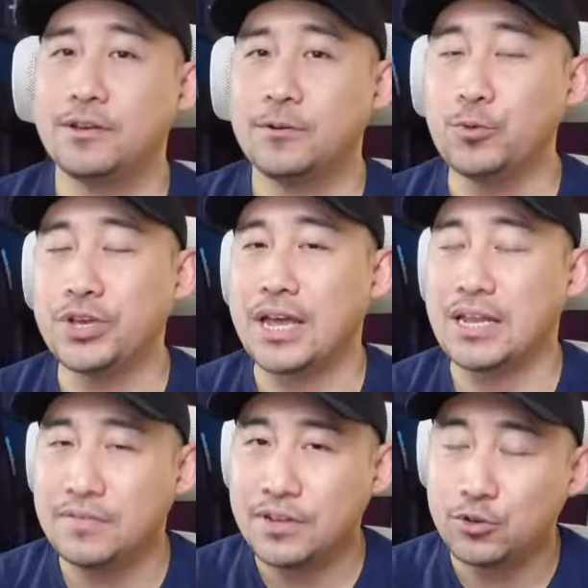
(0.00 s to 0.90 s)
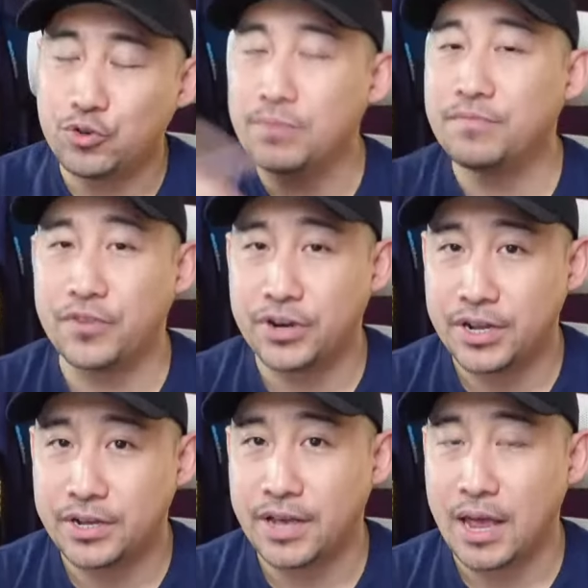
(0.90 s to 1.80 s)
we can even dream
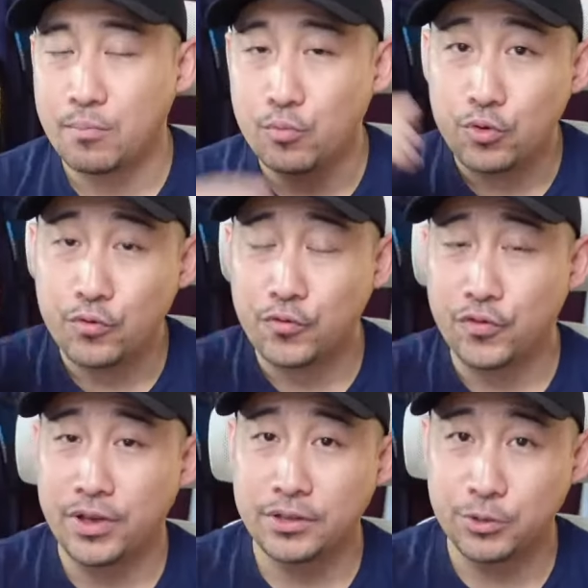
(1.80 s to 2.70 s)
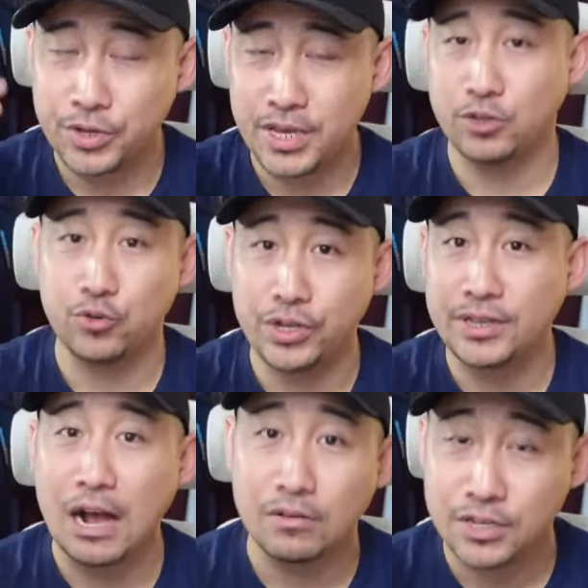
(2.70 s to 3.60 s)
further and move to hit
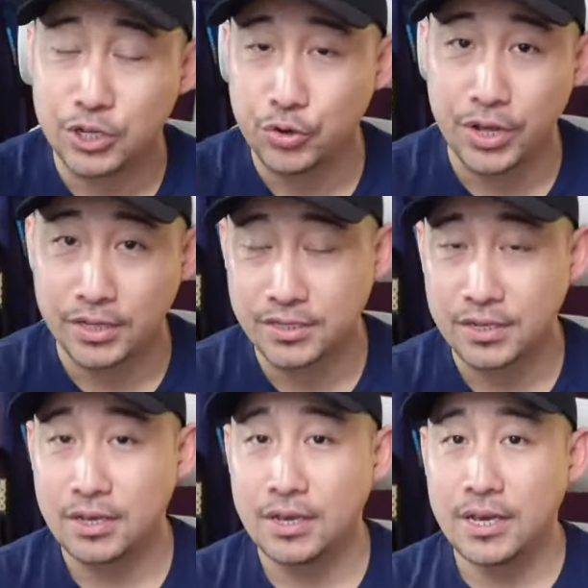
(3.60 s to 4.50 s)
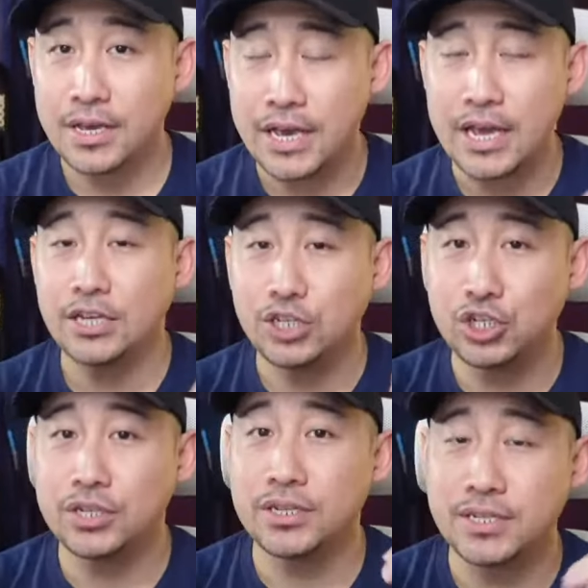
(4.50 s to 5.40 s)
3,000 units,
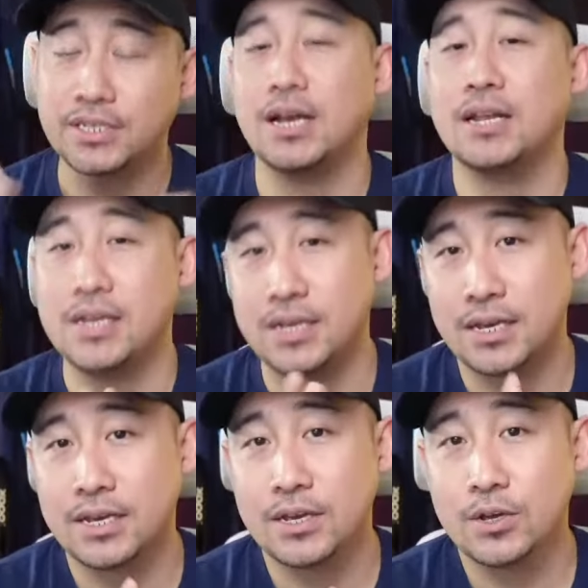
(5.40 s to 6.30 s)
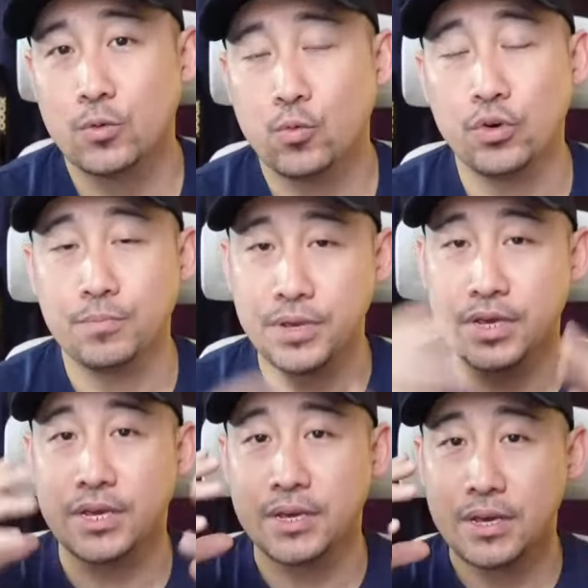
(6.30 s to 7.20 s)
Agent Scully would
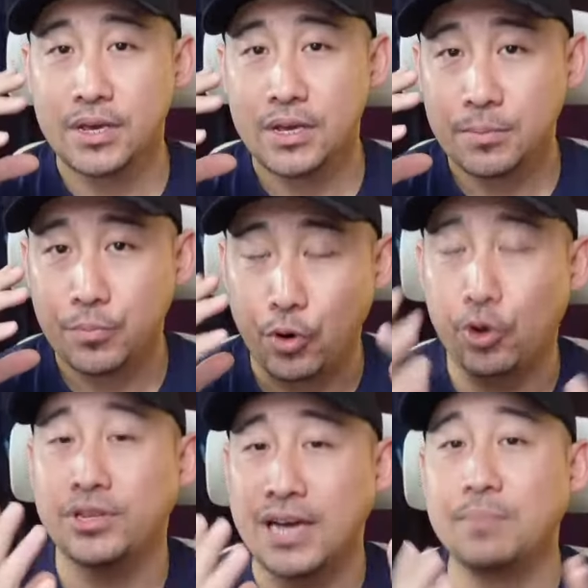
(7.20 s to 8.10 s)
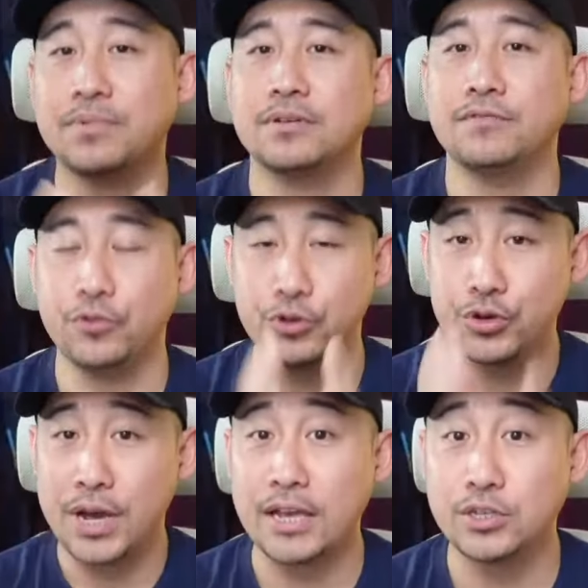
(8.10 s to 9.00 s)
be prototyped for you
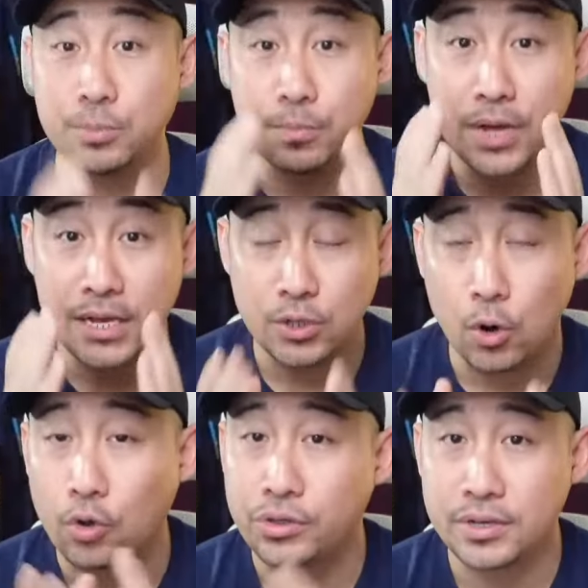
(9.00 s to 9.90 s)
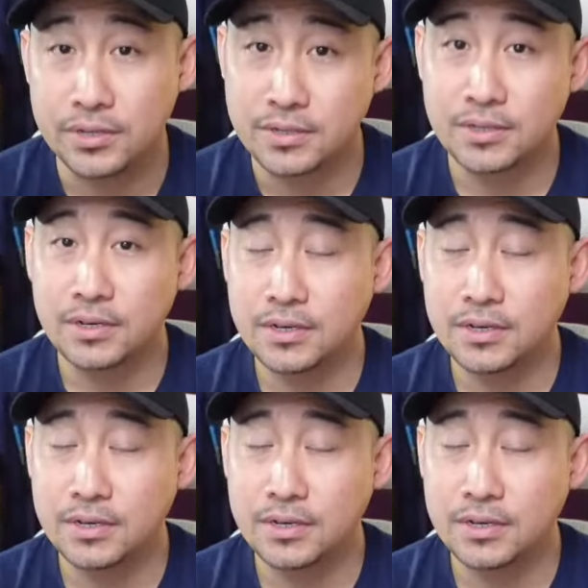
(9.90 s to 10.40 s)
guys to place orders